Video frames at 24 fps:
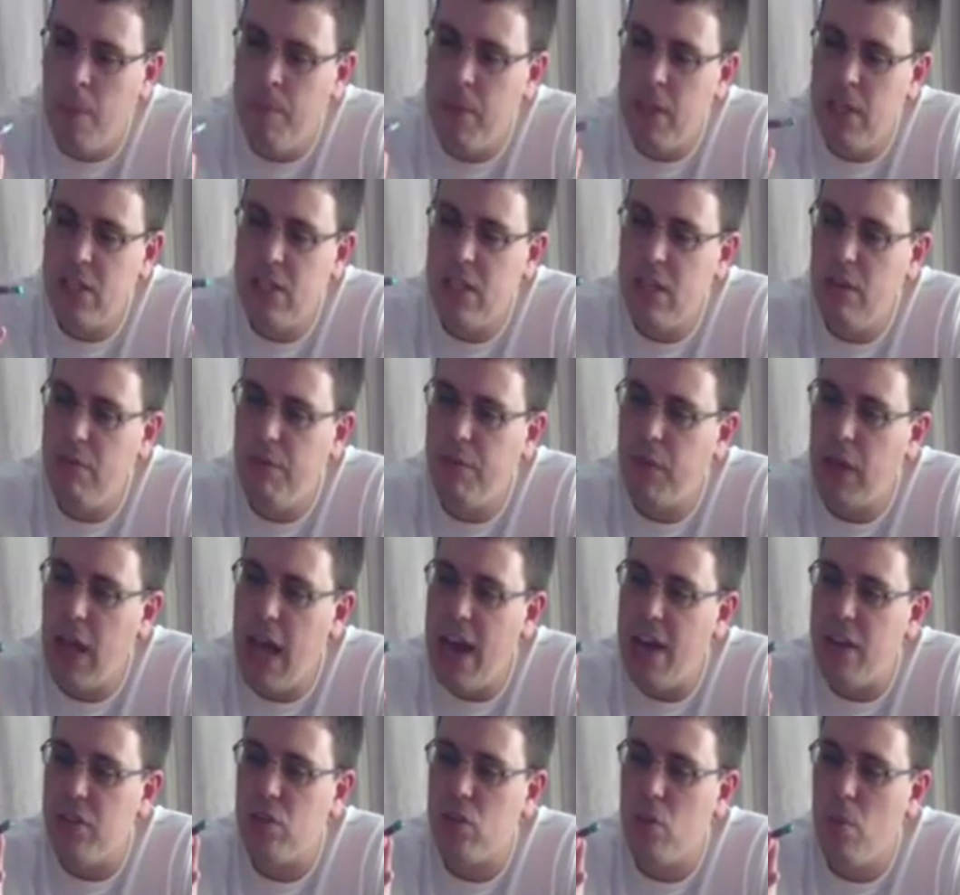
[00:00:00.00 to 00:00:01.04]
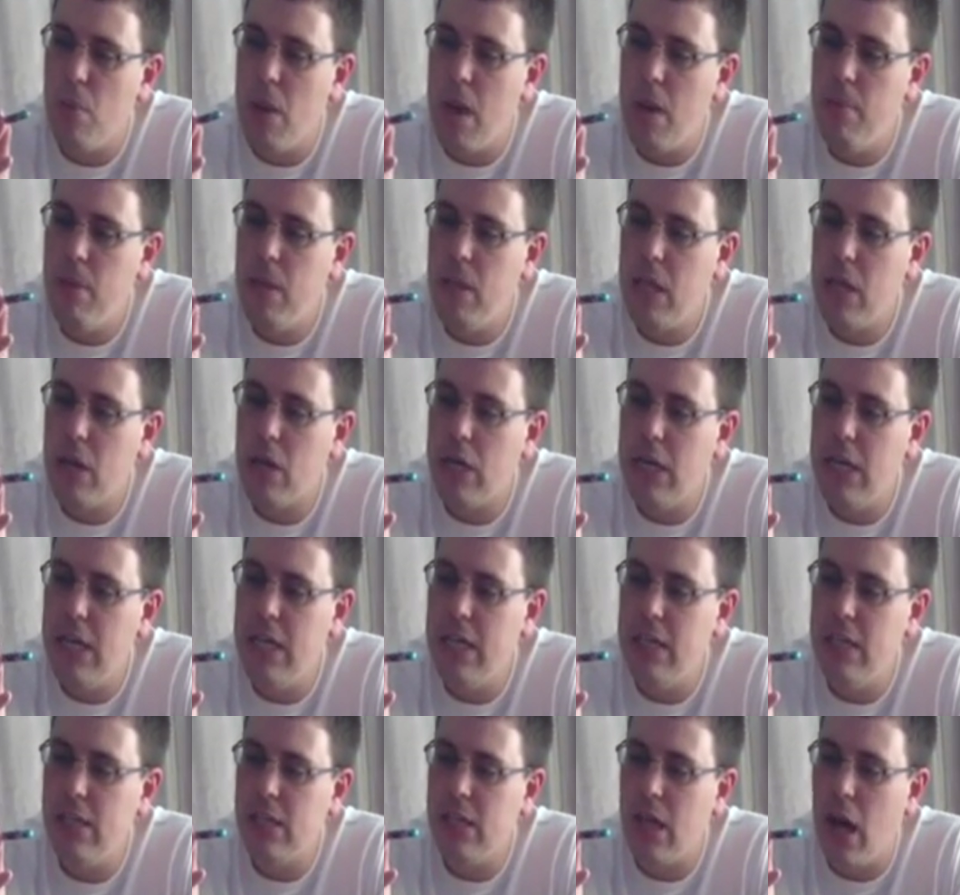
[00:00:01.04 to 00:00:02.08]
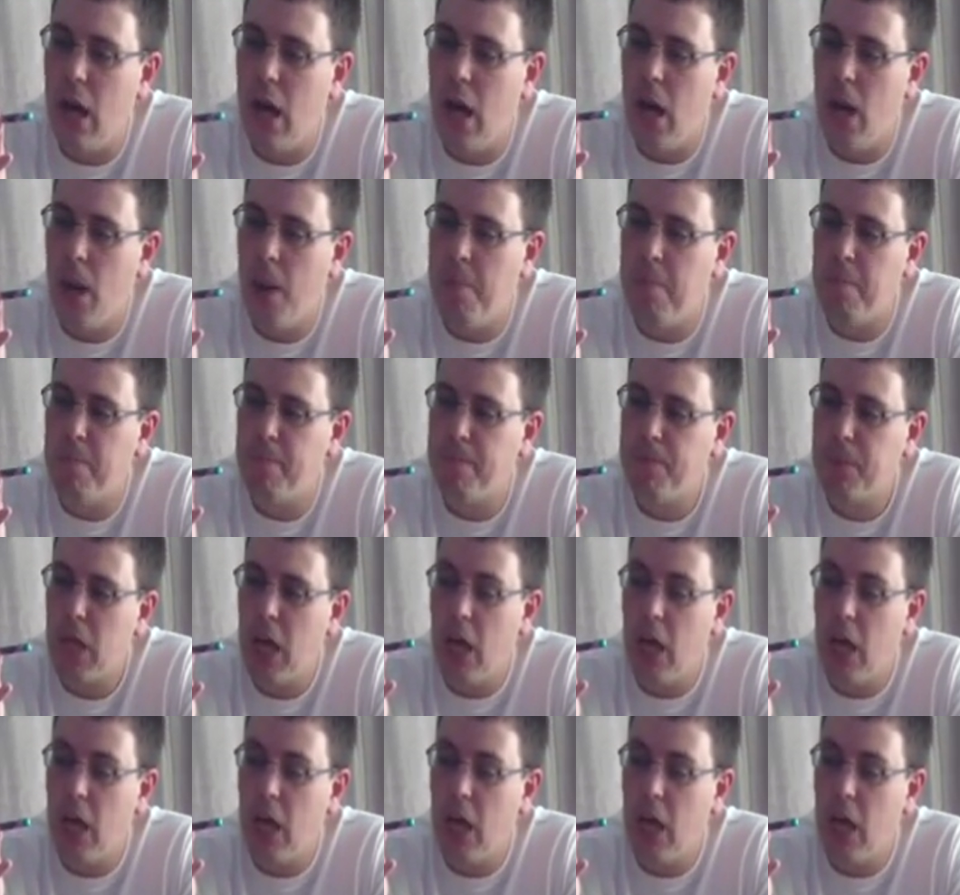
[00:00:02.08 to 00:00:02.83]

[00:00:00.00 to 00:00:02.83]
This did flash, so maybe there is a